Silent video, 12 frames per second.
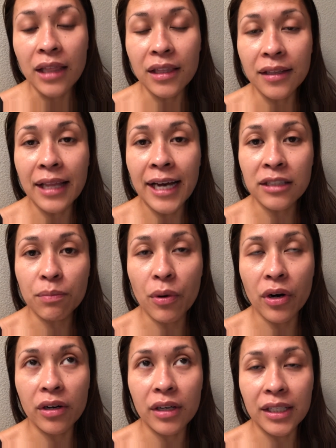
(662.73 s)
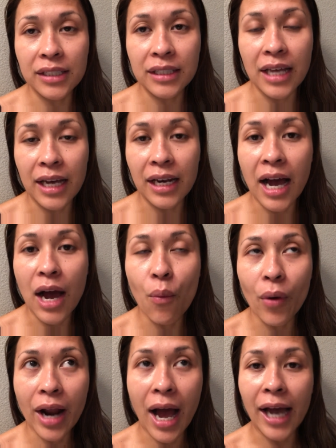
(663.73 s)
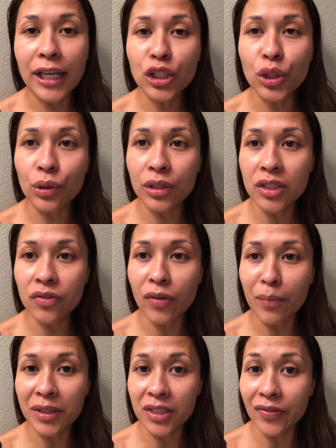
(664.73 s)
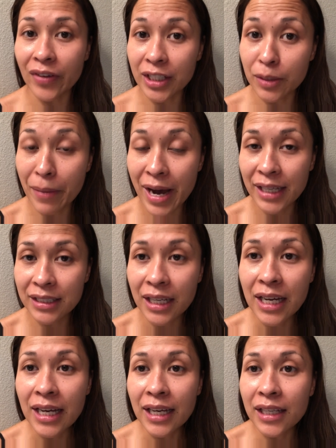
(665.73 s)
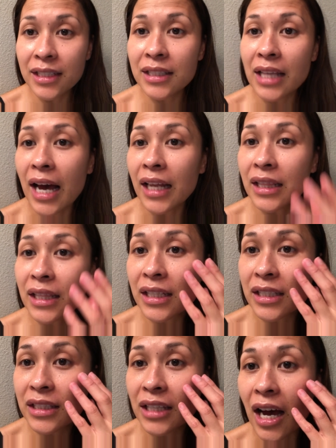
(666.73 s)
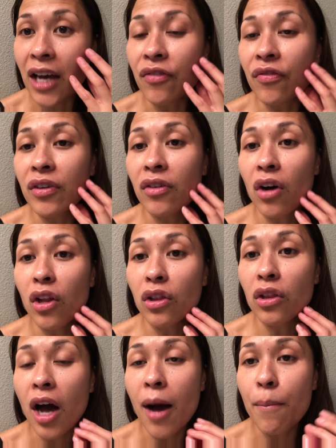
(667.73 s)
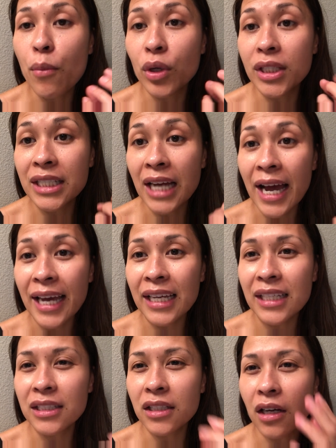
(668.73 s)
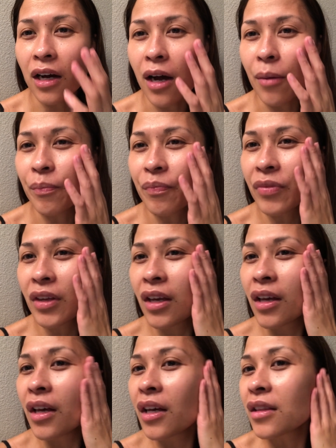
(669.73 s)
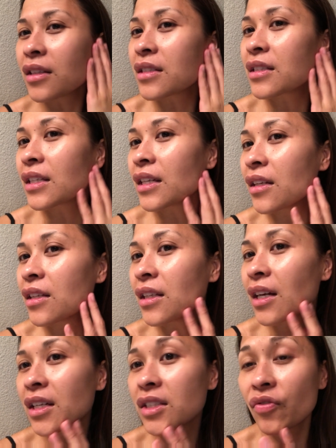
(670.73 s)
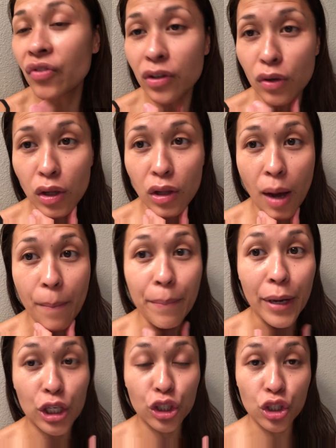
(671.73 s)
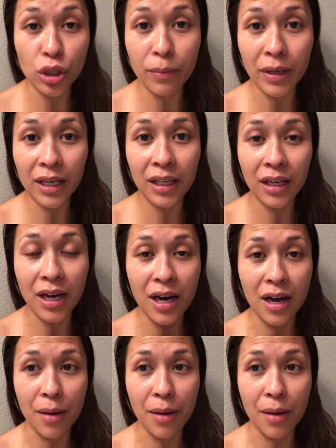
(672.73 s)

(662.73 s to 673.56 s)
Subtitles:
The last part is that what I noticed from this face mask is that this side feel a lot more tight. The skin does feel a lot better to me